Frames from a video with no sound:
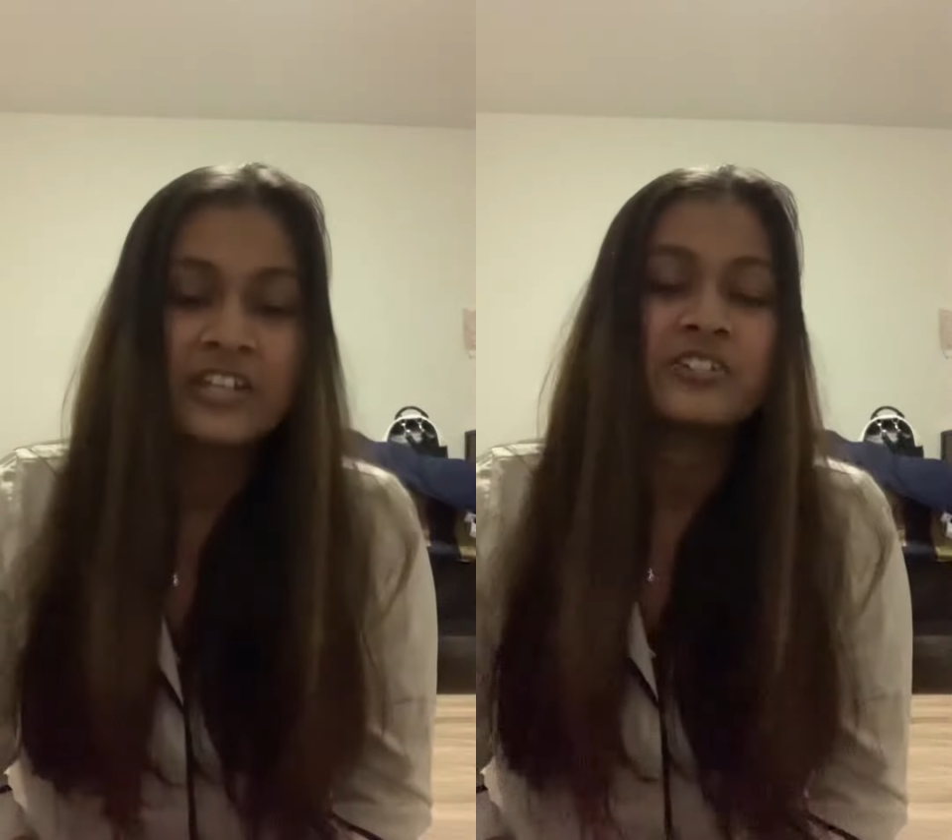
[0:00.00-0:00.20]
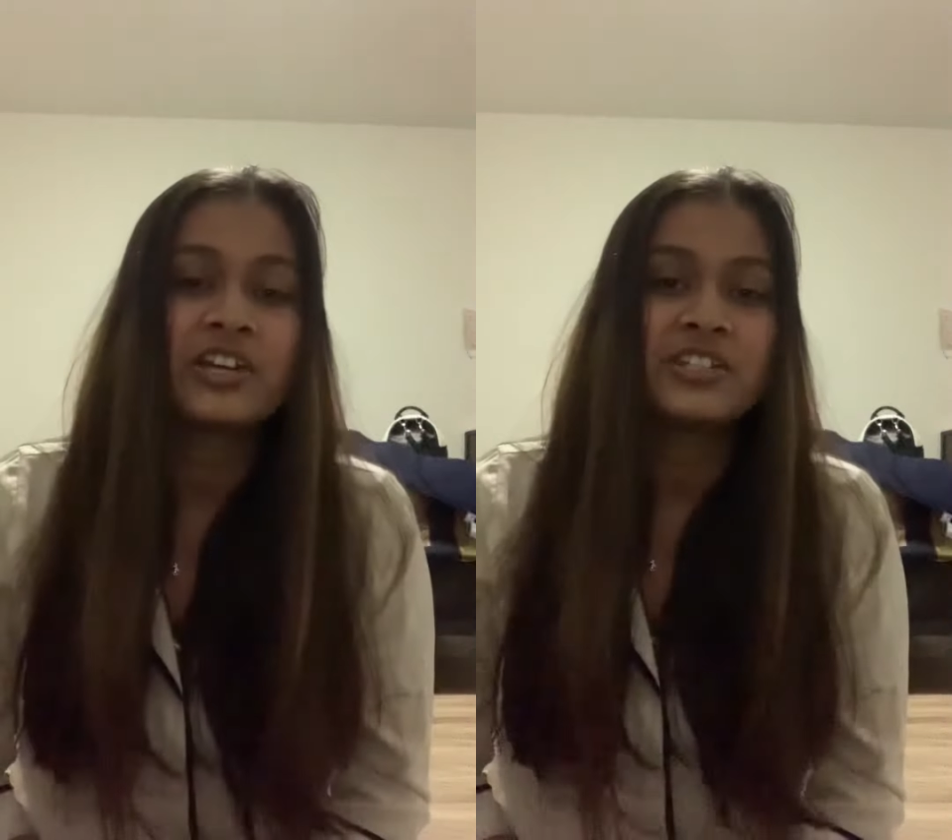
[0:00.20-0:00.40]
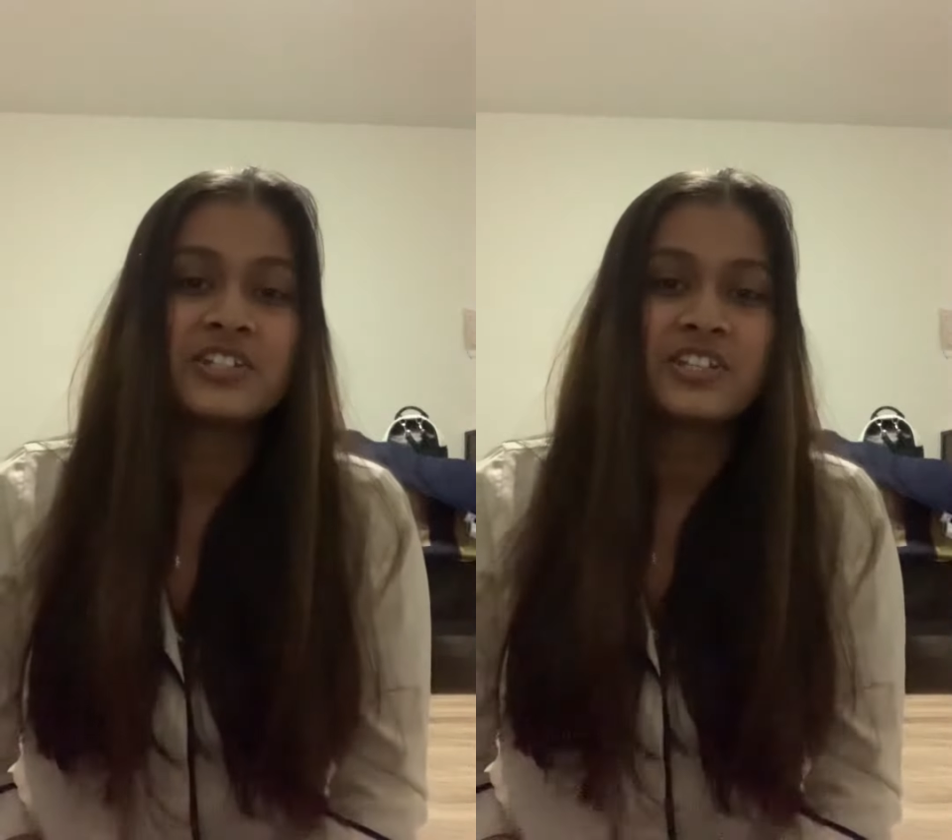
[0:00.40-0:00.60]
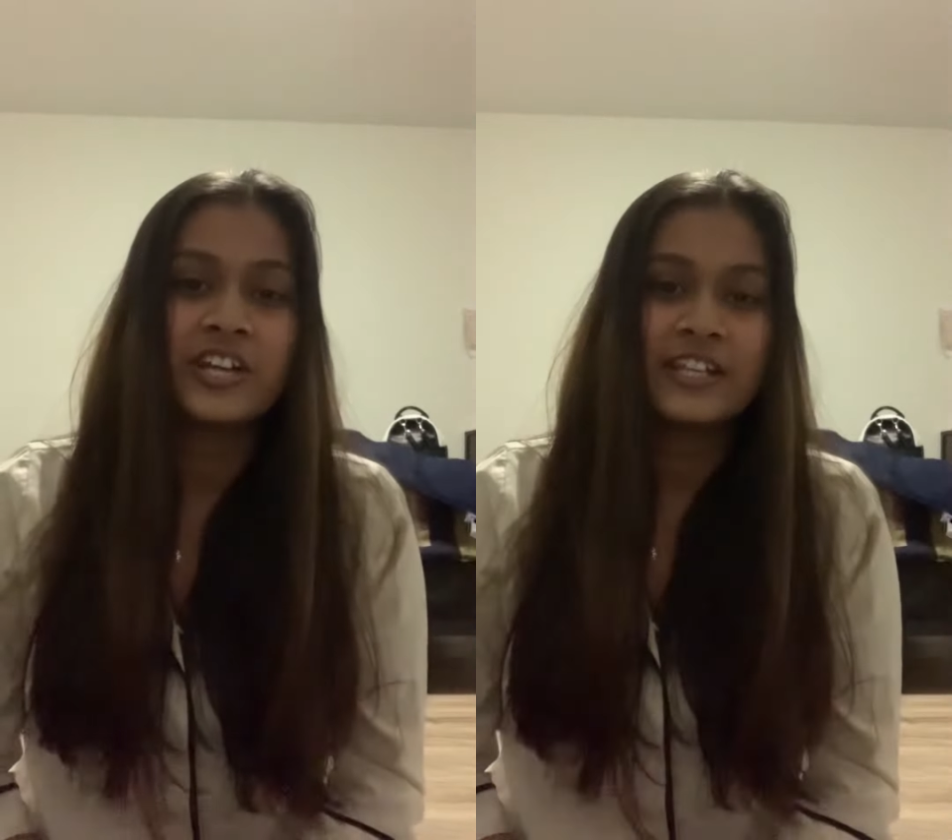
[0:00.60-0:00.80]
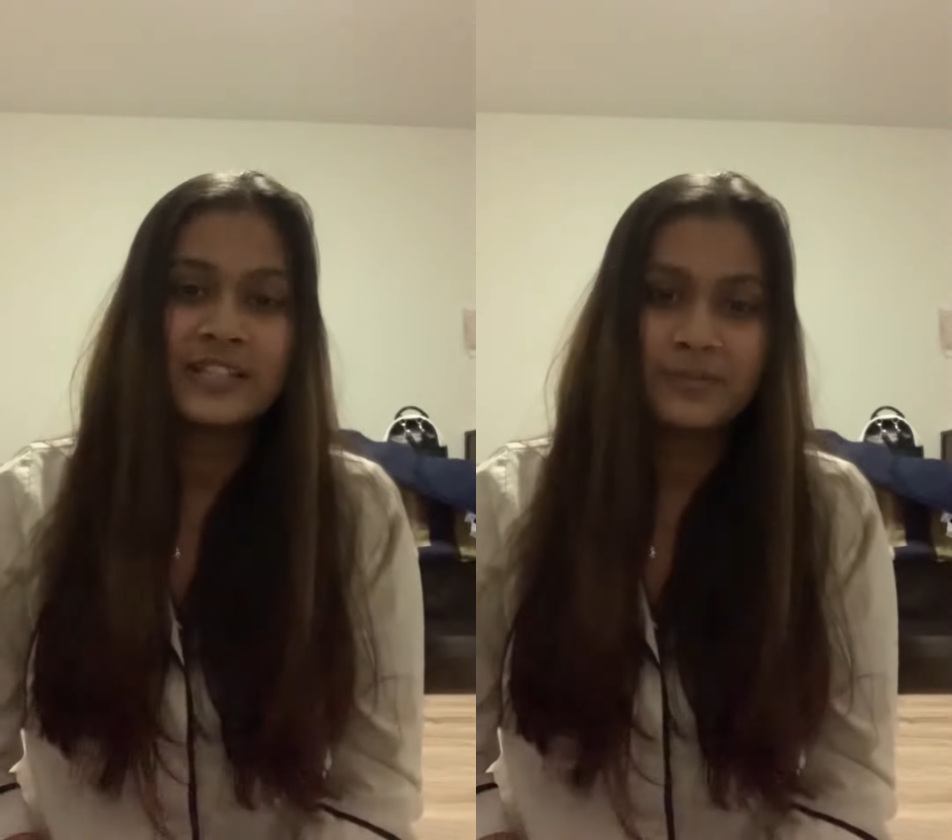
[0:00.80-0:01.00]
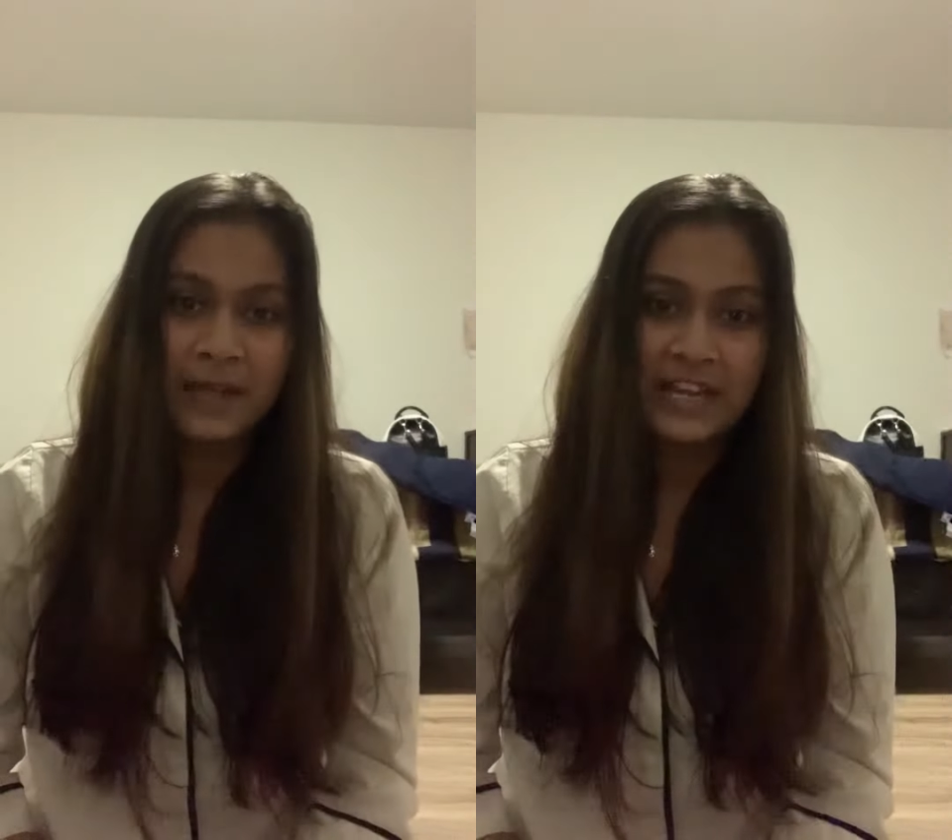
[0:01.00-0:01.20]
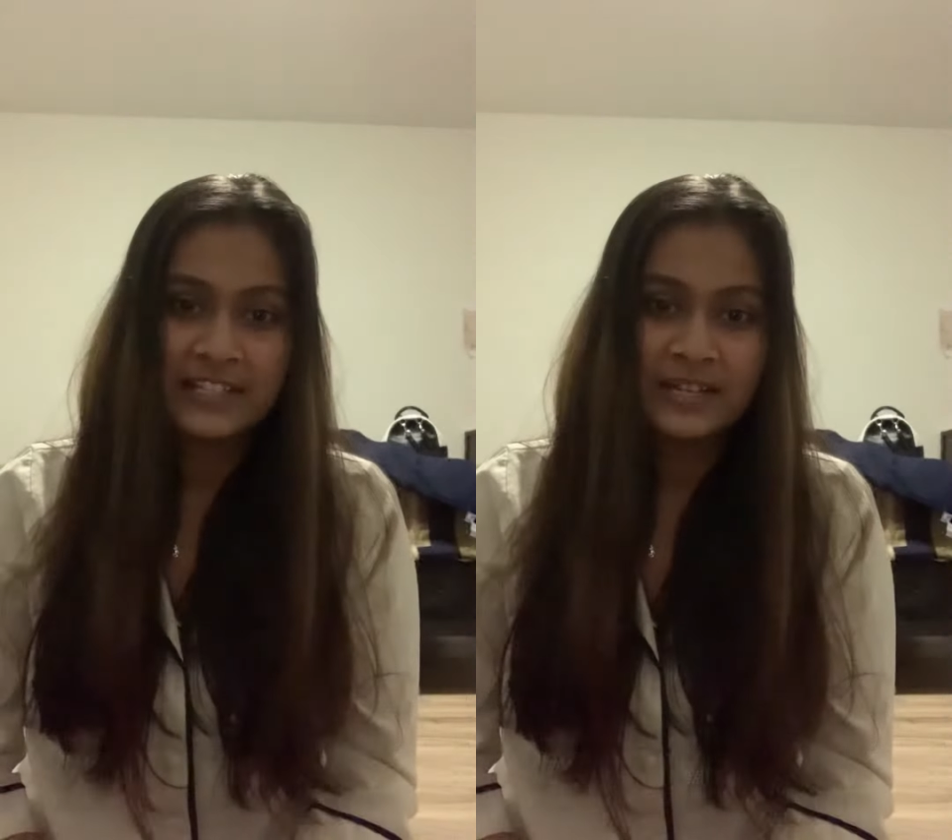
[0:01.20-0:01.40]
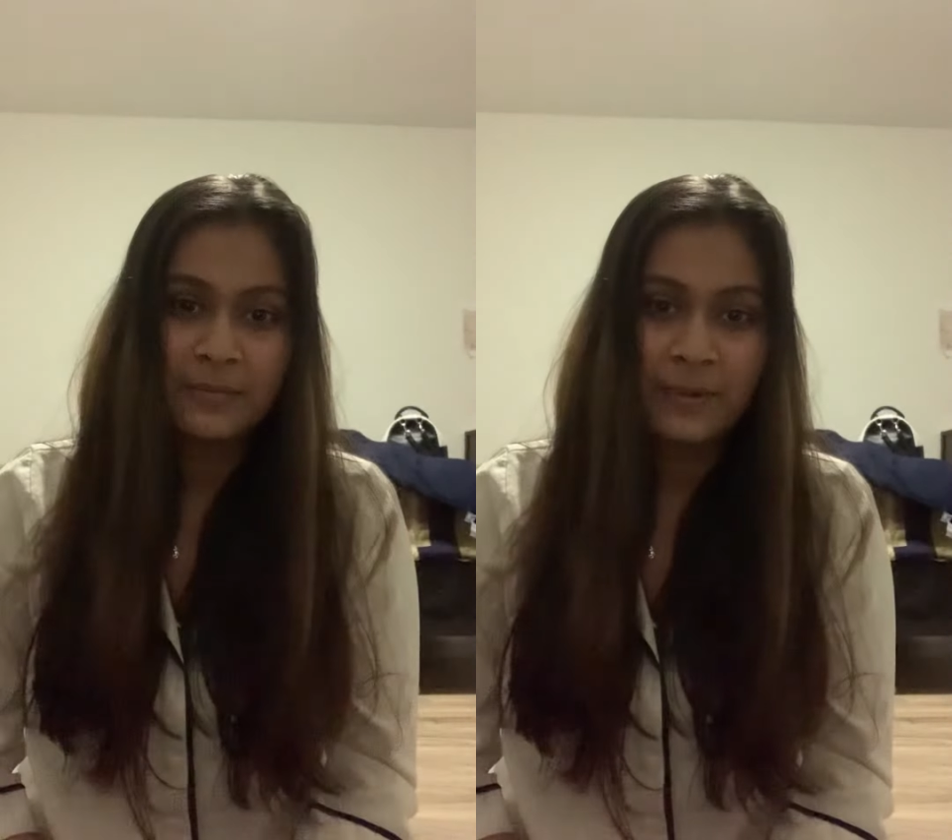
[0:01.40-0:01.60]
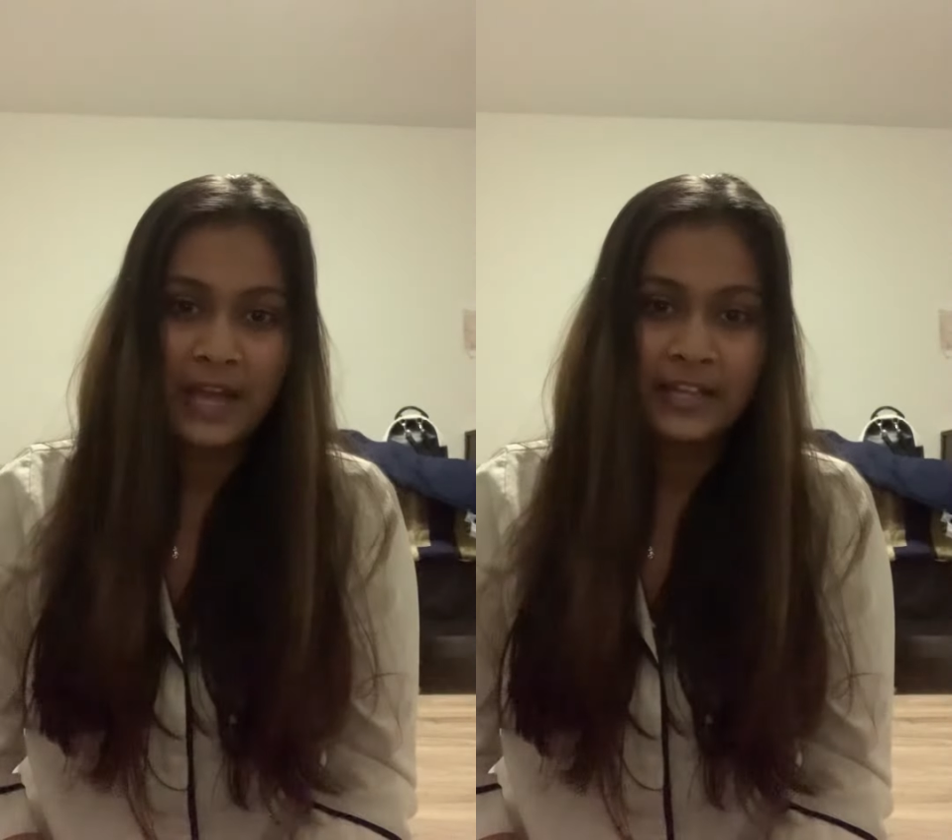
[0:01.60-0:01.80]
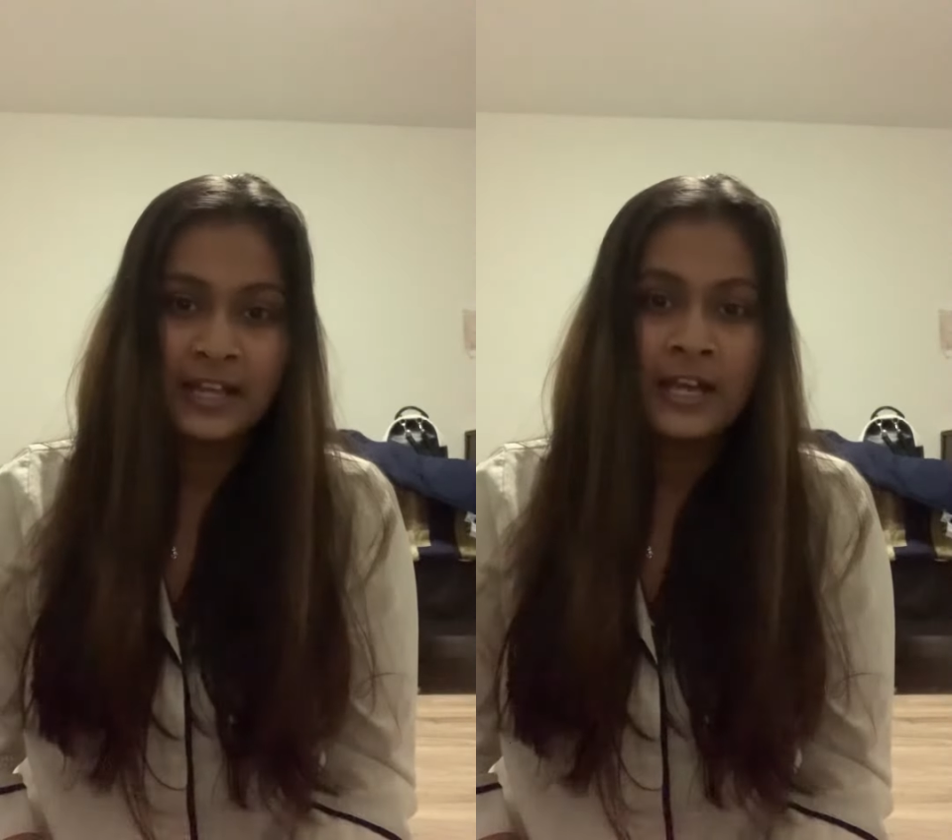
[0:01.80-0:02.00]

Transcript: register in the Platinum Pack.